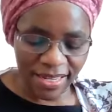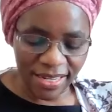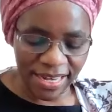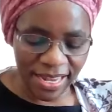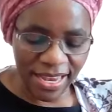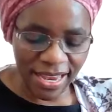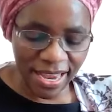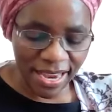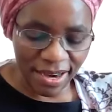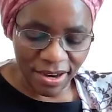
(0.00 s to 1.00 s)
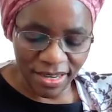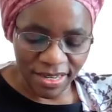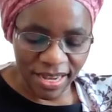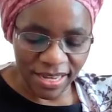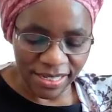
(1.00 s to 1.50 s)
Esther here
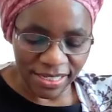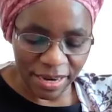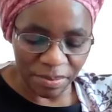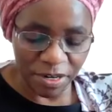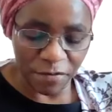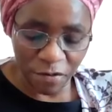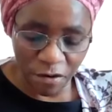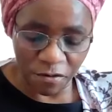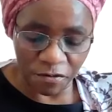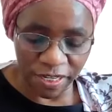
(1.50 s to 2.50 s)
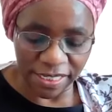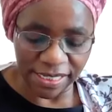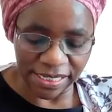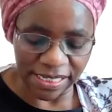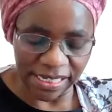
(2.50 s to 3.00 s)
in Esther chapter 4,
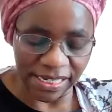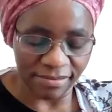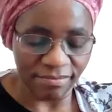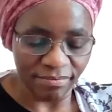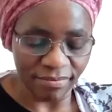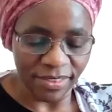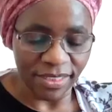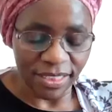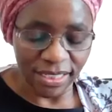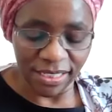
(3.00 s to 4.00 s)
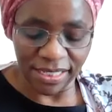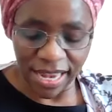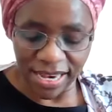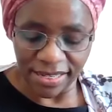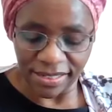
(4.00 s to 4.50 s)
verse 16, she
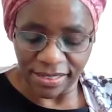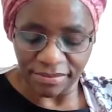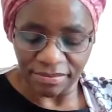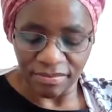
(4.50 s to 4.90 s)
says,